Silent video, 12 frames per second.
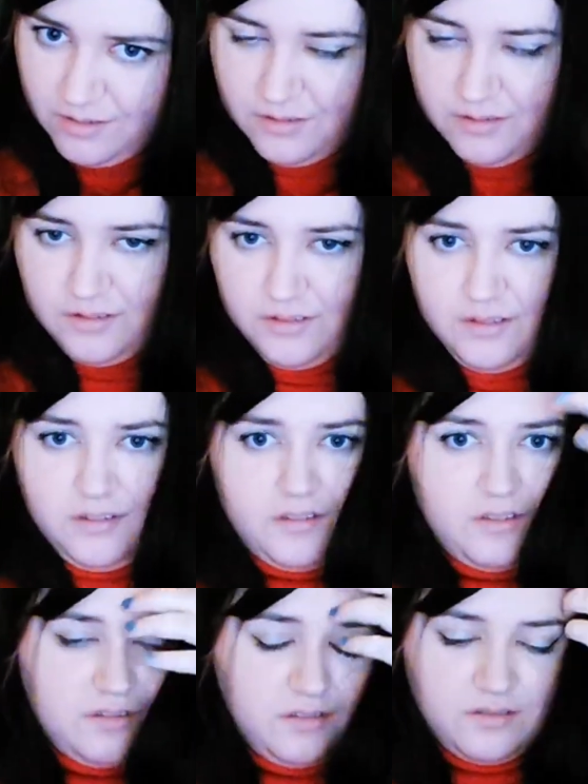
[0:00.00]

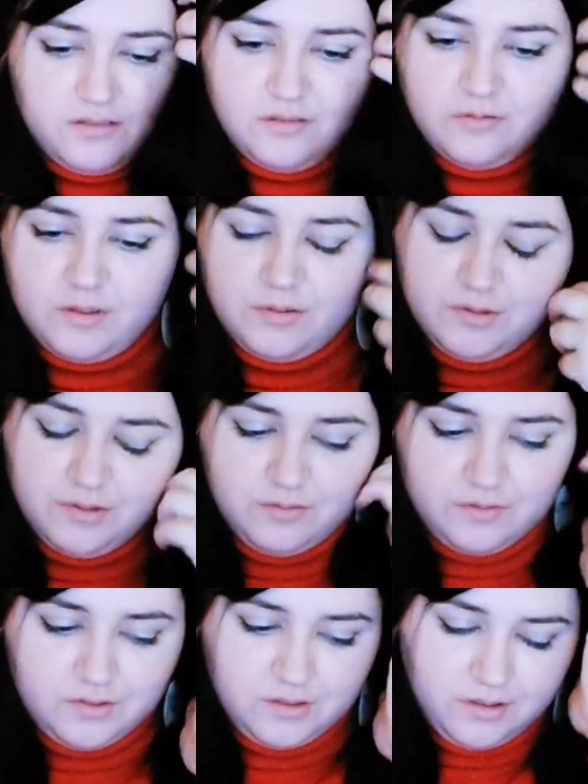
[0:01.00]
Nuh-uh. Why would you even
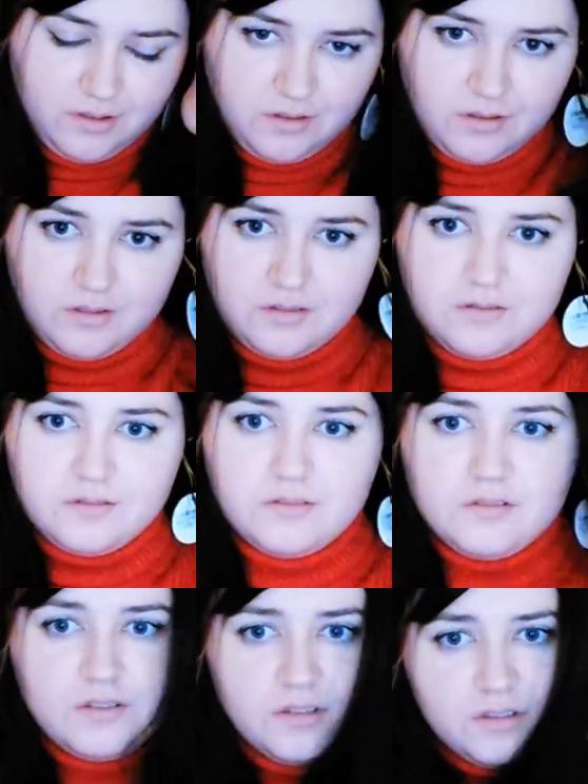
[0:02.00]
say that?
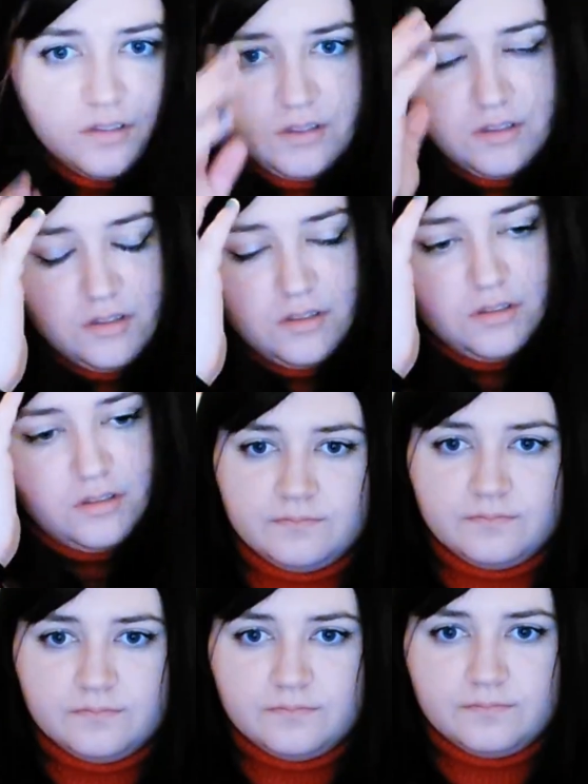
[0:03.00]

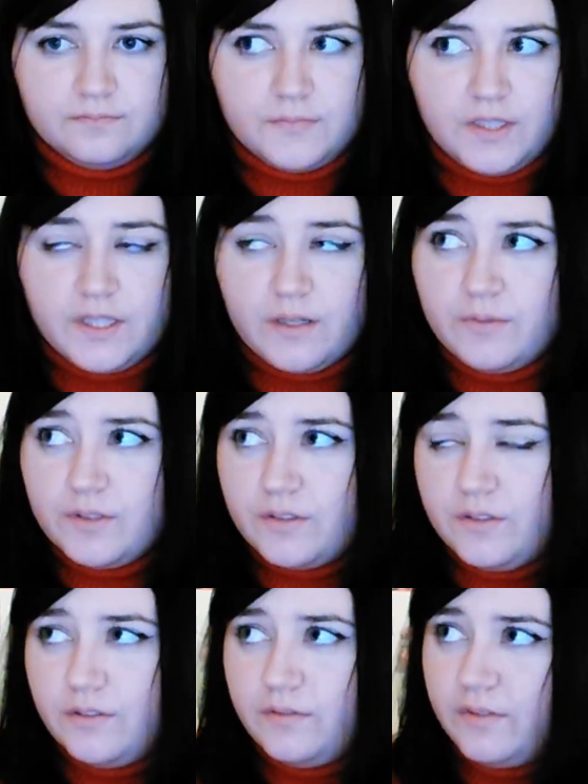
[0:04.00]
I think I'm just
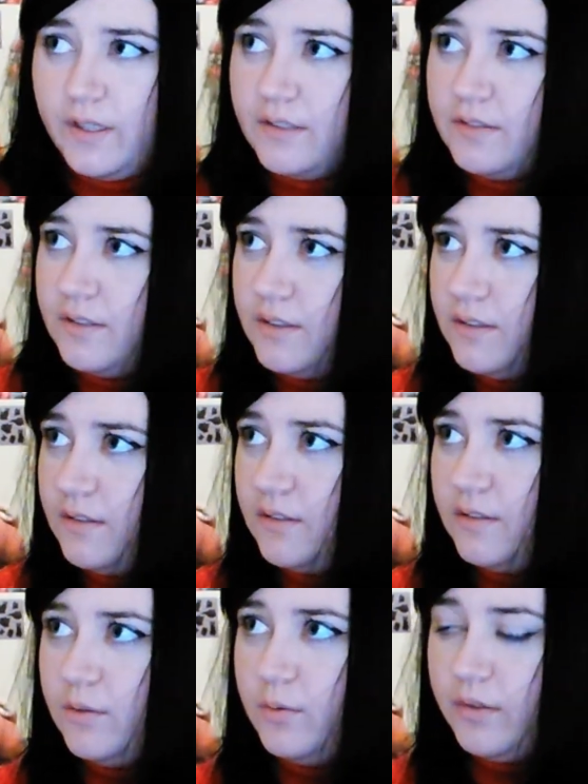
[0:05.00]
gonna invest in
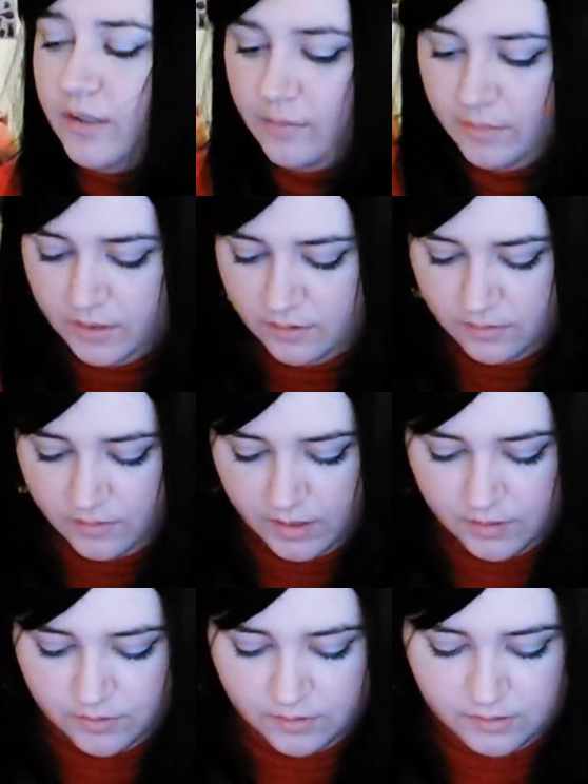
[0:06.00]
a real headband,
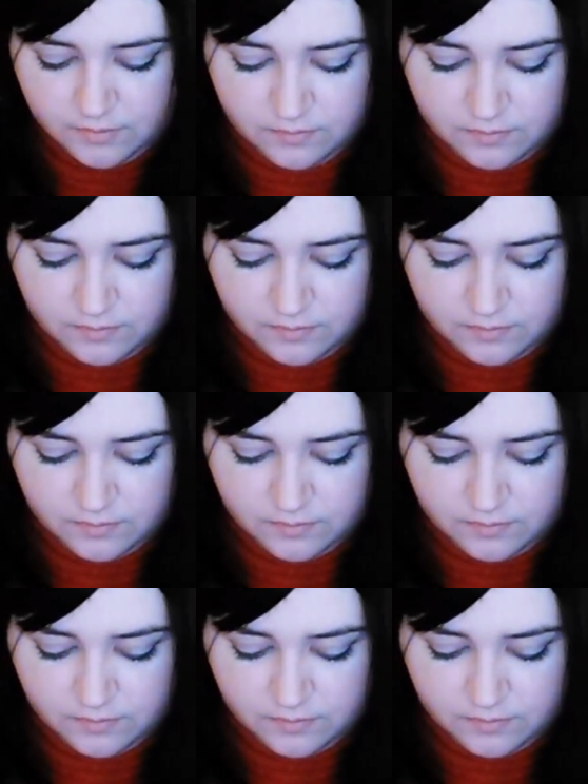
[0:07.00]
actually.